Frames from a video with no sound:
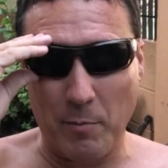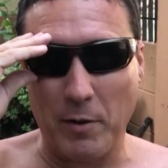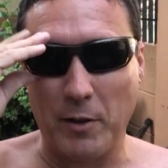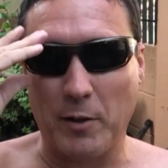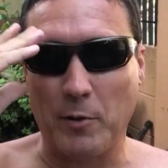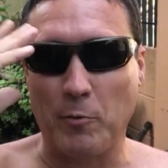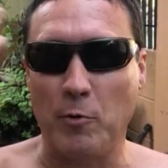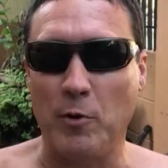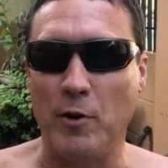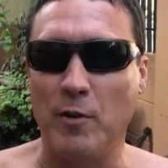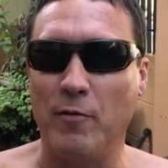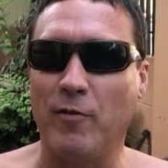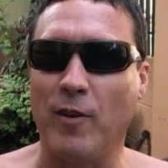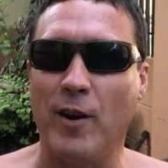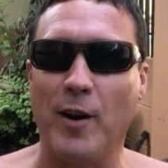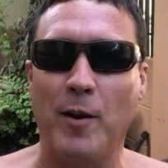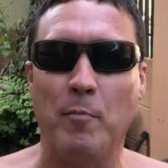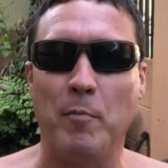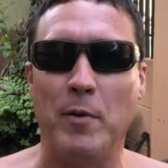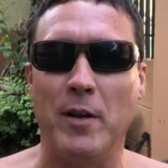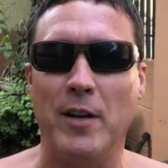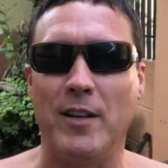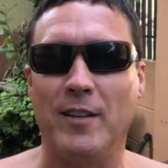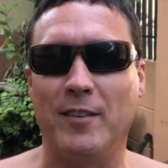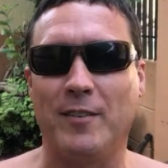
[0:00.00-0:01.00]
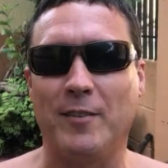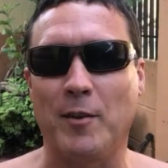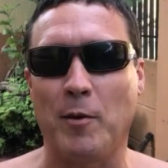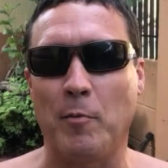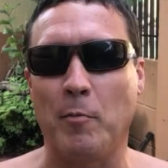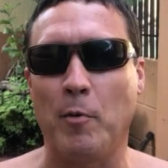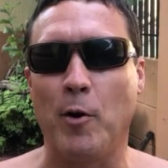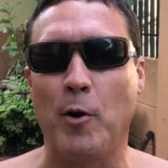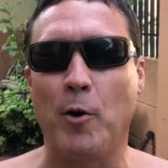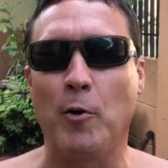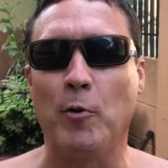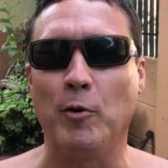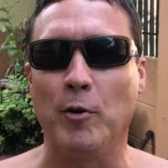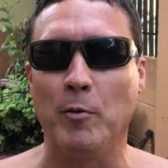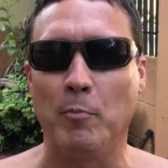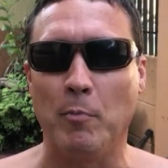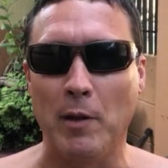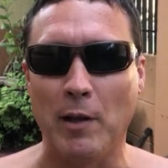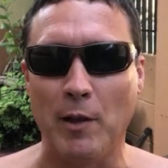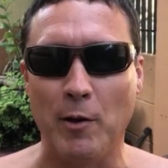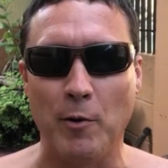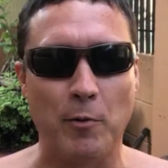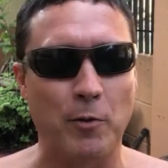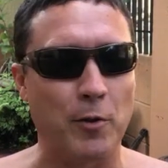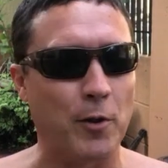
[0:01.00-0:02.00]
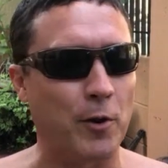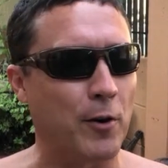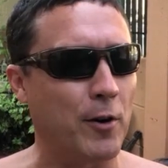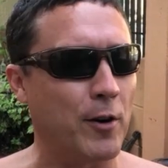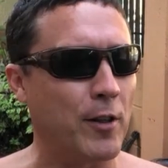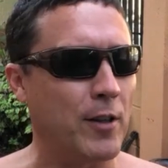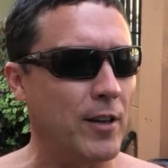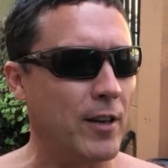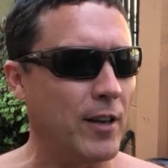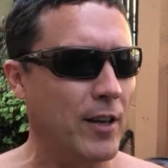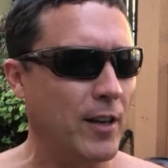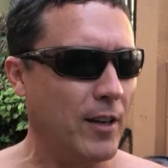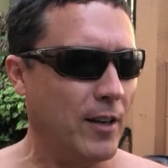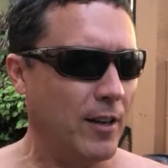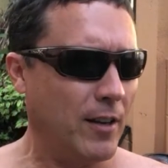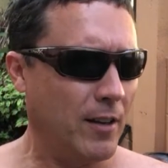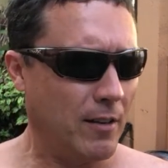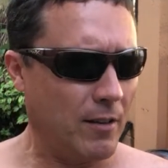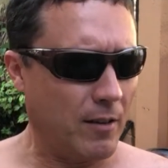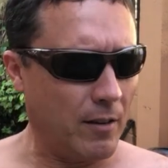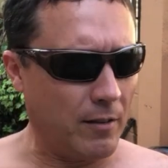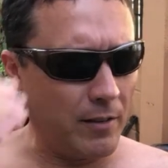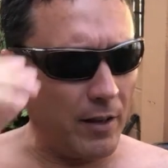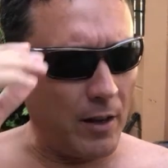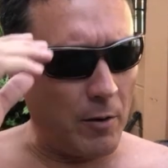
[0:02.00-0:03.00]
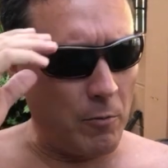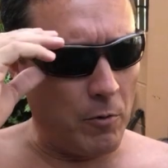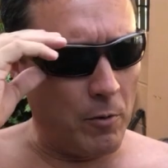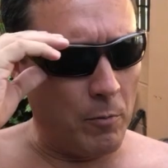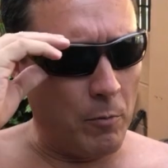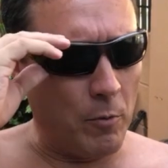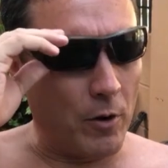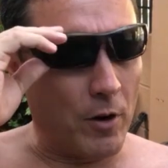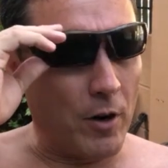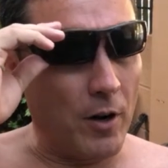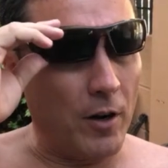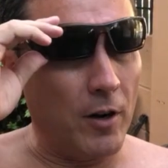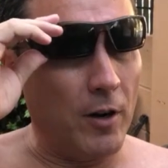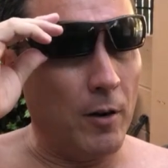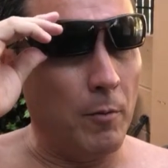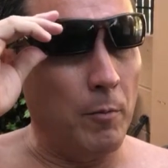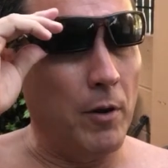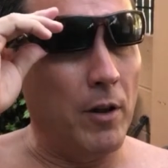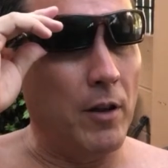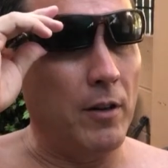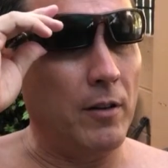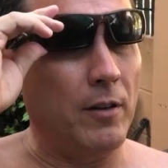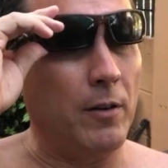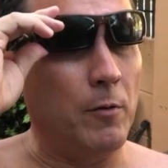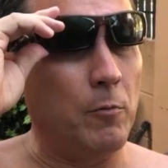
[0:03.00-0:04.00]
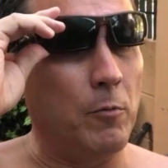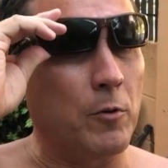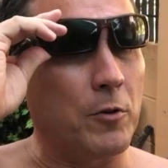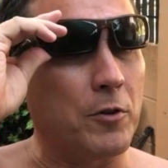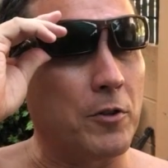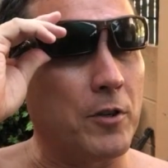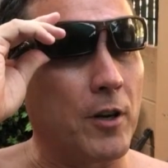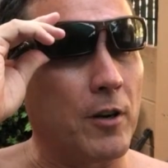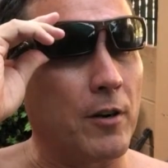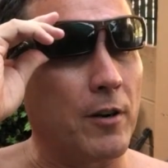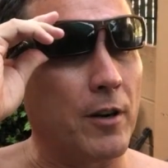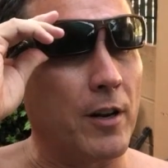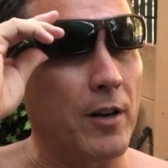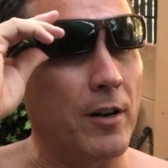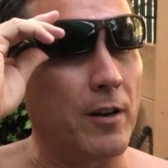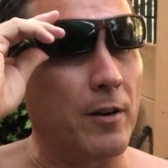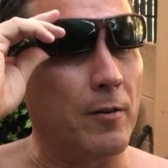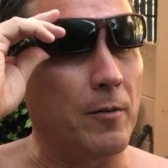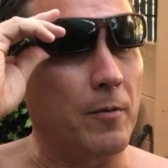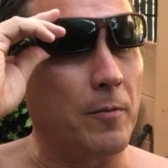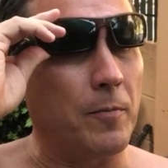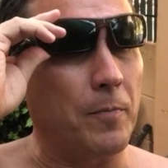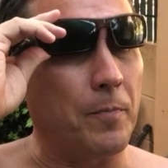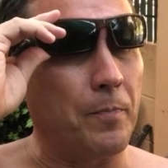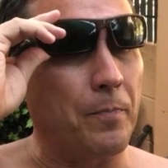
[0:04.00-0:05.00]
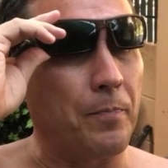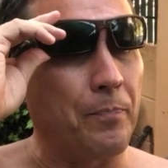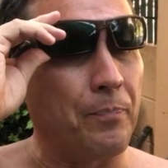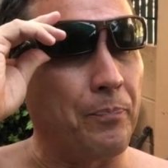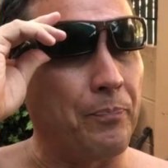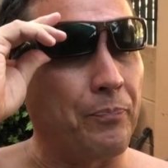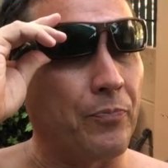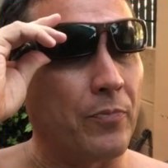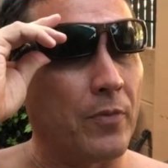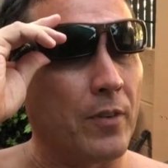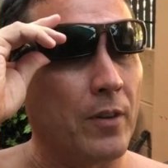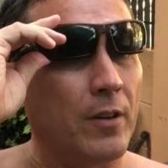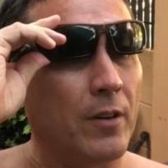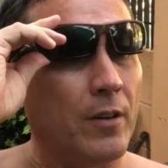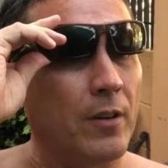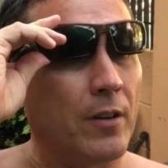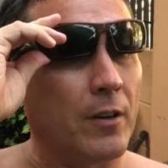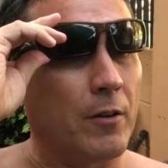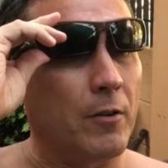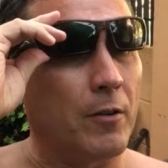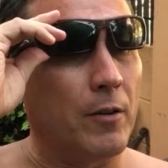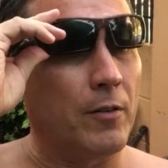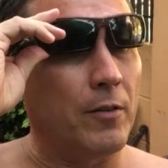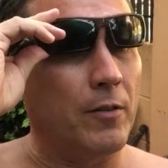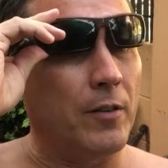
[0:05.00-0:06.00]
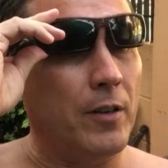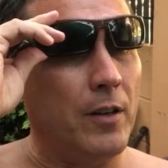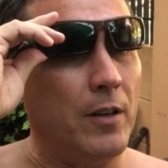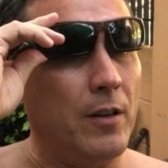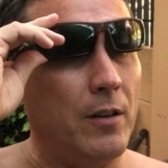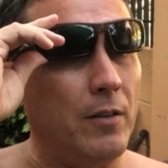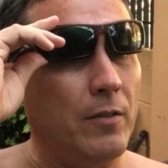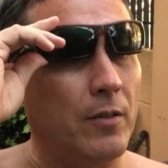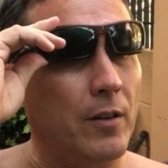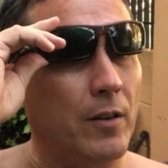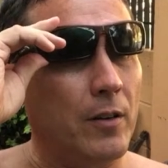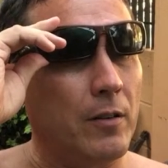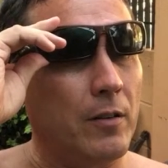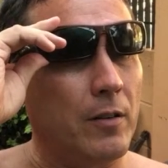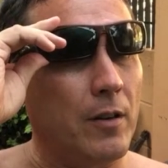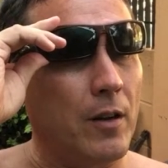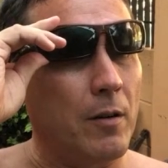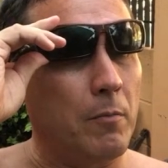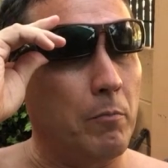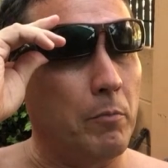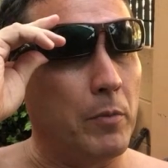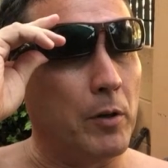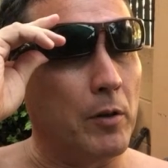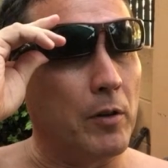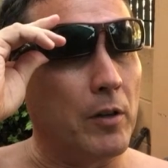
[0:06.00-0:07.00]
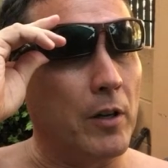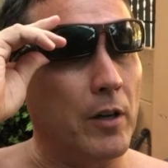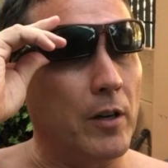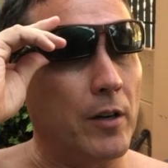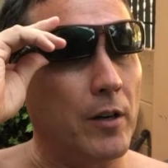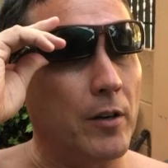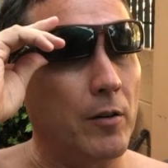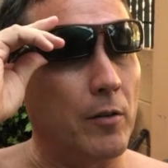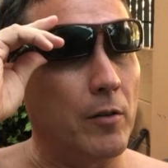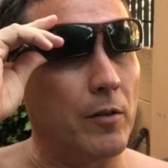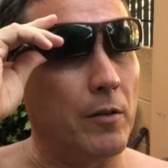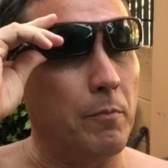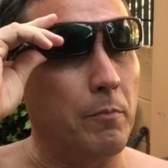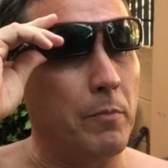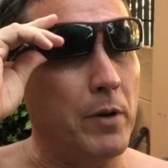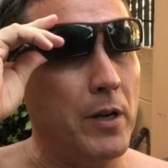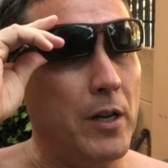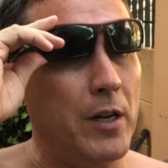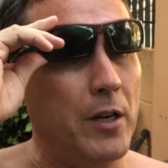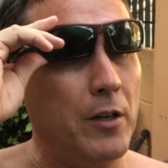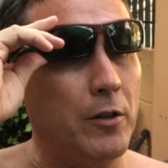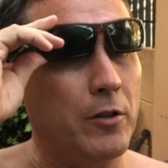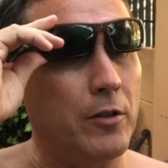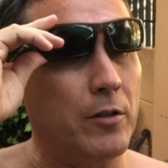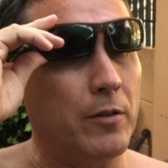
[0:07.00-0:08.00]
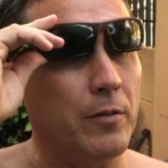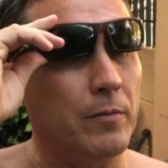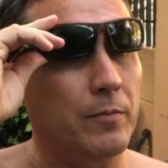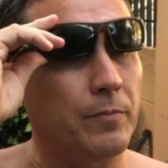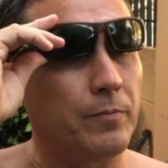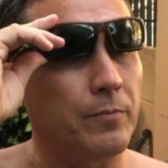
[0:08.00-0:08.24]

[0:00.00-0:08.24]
at 25 minutes, so I'm going to hold it below 30. I'll take one more comment, and then we'll shut her down. Chris T says, build a hut on the beach.